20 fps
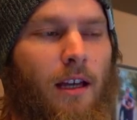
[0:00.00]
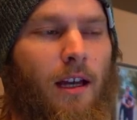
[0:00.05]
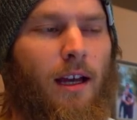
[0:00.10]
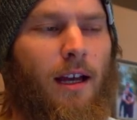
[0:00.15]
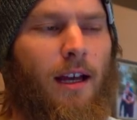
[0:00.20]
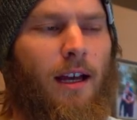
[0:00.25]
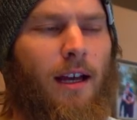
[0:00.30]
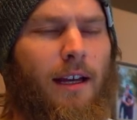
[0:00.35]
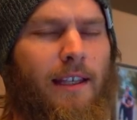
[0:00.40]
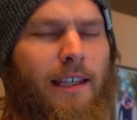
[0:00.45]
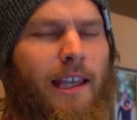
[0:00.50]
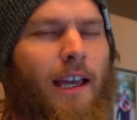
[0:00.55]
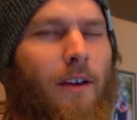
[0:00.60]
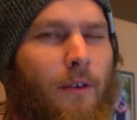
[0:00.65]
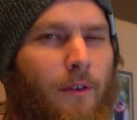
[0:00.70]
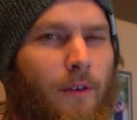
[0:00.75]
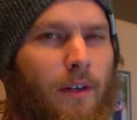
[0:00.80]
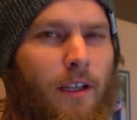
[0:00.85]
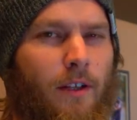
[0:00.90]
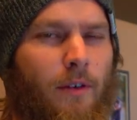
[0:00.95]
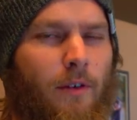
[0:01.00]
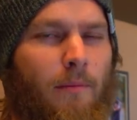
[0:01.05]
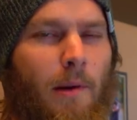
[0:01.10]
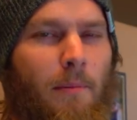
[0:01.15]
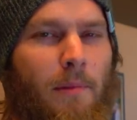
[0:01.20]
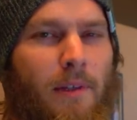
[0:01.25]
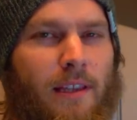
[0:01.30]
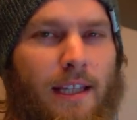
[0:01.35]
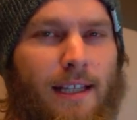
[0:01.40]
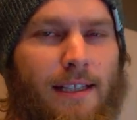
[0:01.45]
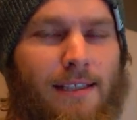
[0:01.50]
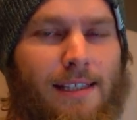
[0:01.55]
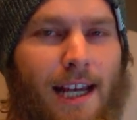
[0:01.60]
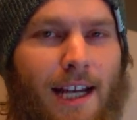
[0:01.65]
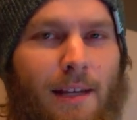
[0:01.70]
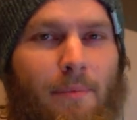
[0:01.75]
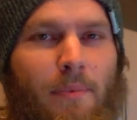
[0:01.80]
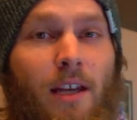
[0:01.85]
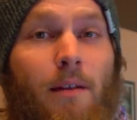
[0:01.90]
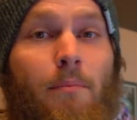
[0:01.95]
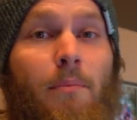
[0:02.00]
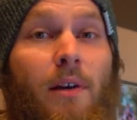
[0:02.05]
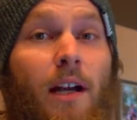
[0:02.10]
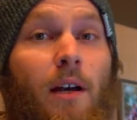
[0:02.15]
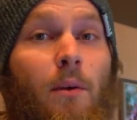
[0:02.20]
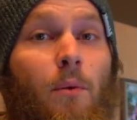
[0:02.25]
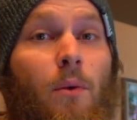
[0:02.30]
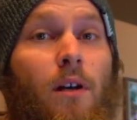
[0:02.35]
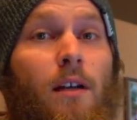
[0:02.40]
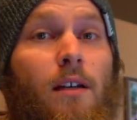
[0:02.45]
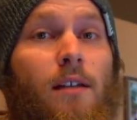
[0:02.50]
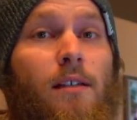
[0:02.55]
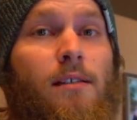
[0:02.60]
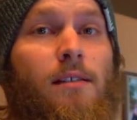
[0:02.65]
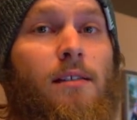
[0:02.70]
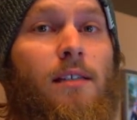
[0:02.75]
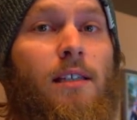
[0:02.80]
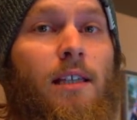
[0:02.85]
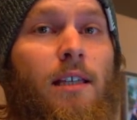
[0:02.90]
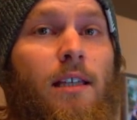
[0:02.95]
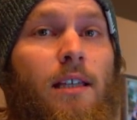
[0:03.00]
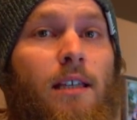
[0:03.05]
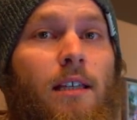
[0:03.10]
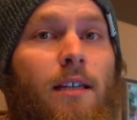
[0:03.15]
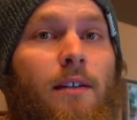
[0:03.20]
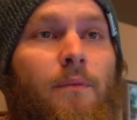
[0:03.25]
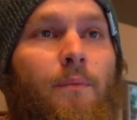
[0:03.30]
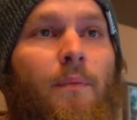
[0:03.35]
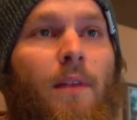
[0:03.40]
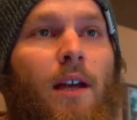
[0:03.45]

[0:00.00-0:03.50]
I can't really remember the exact pick, but I was in the